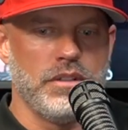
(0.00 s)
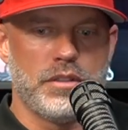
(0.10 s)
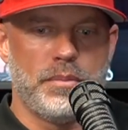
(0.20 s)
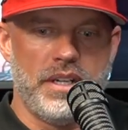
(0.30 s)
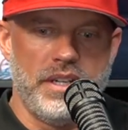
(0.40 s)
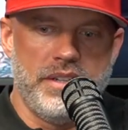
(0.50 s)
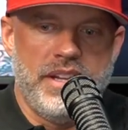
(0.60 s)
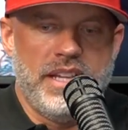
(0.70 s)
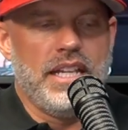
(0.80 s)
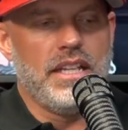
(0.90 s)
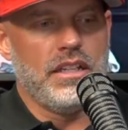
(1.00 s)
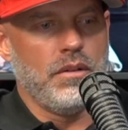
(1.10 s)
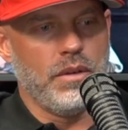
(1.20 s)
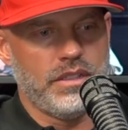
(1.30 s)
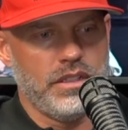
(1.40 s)
spirit, and he didn't know
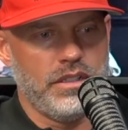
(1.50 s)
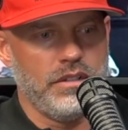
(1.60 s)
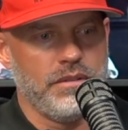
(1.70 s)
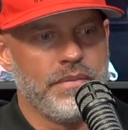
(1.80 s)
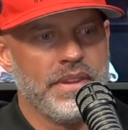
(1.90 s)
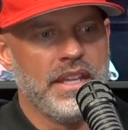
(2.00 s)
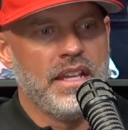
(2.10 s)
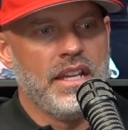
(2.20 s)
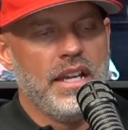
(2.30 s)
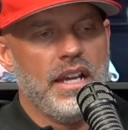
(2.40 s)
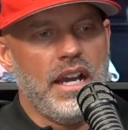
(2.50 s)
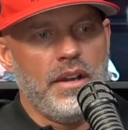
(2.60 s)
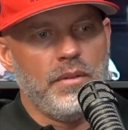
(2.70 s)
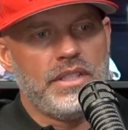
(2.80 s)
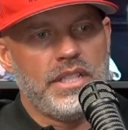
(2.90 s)
what to do, I
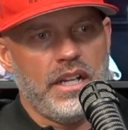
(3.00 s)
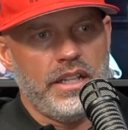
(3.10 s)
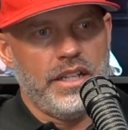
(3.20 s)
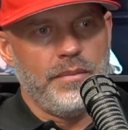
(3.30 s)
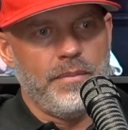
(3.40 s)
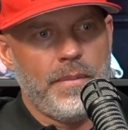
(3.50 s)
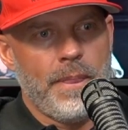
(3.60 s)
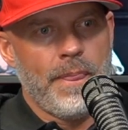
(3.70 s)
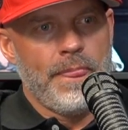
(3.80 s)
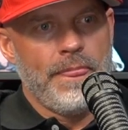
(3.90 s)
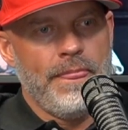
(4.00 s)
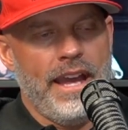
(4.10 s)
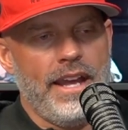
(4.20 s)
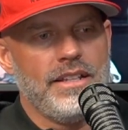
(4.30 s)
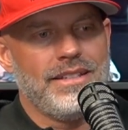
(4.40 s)
would tell him
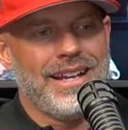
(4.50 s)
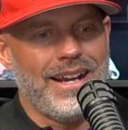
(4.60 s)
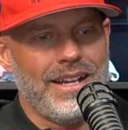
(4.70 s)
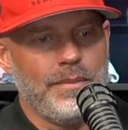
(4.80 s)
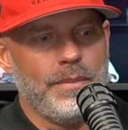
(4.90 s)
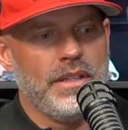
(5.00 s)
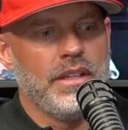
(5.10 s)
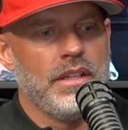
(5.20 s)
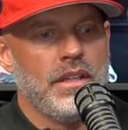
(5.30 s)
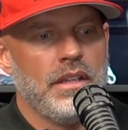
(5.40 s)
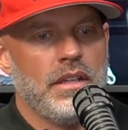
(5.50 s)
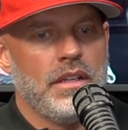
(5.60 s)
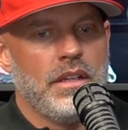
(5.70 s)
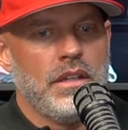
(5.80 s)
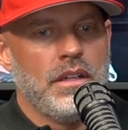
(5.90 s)
that time
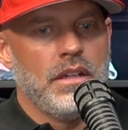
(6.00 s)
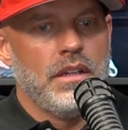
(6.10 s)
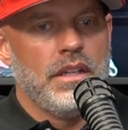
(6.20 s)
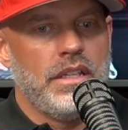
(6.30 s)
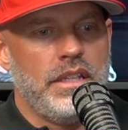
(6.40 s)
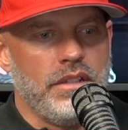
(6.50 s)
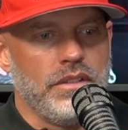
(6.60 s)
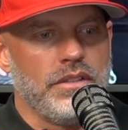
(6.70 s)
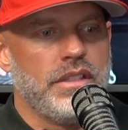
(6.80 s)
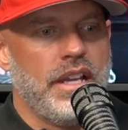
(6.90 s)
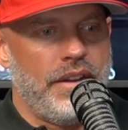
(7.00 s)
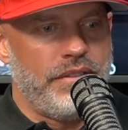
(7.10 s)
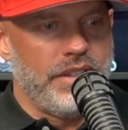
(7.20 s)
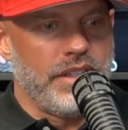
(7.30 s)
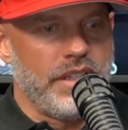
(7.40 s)
heals
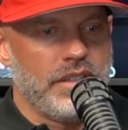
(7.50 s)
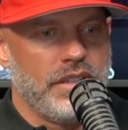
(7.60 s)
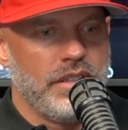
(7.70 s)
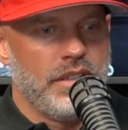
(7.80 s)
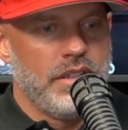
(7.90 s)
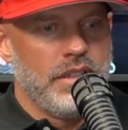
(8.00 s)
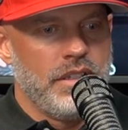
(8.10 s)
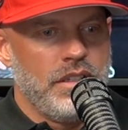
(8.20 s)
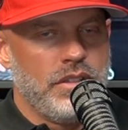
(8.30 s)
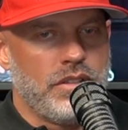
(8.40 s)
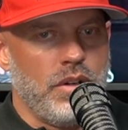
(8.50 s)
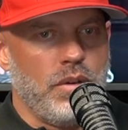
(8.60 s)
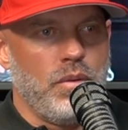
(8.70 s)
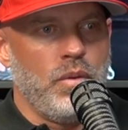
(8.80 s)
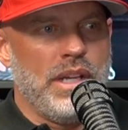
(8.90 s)
everything.
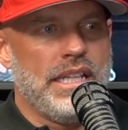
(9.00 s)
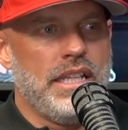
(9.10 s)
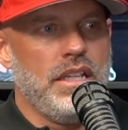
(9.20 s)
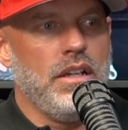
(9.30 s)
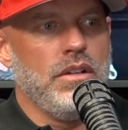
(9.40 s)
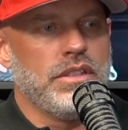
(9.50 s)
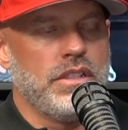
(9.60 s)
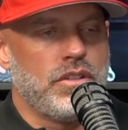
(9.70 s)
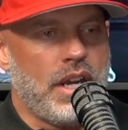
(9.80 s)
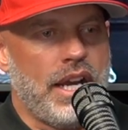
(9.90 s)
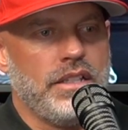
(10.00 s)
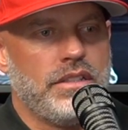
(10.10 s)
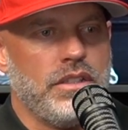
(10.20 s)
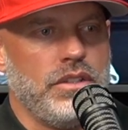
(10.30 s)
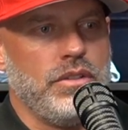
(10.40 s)
So when he goes and tries
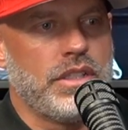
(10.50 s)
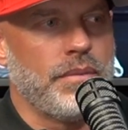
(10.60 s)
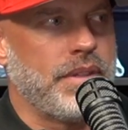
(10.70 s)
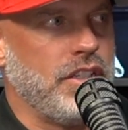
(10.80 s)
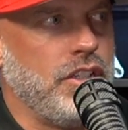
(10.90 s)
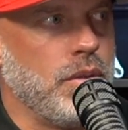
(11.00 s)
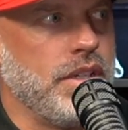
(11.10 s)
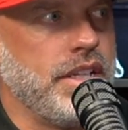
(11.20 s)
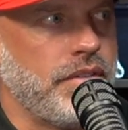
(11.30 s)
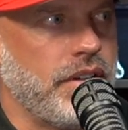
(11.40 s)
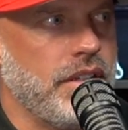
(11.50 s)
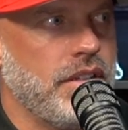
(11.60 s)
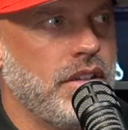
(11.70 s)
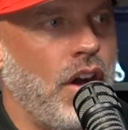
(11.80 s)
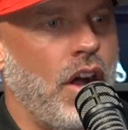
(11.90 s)
to do something new or different,
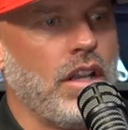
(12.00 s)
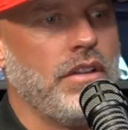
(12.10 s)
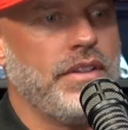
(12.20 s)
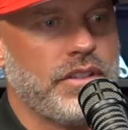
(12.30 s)
all of his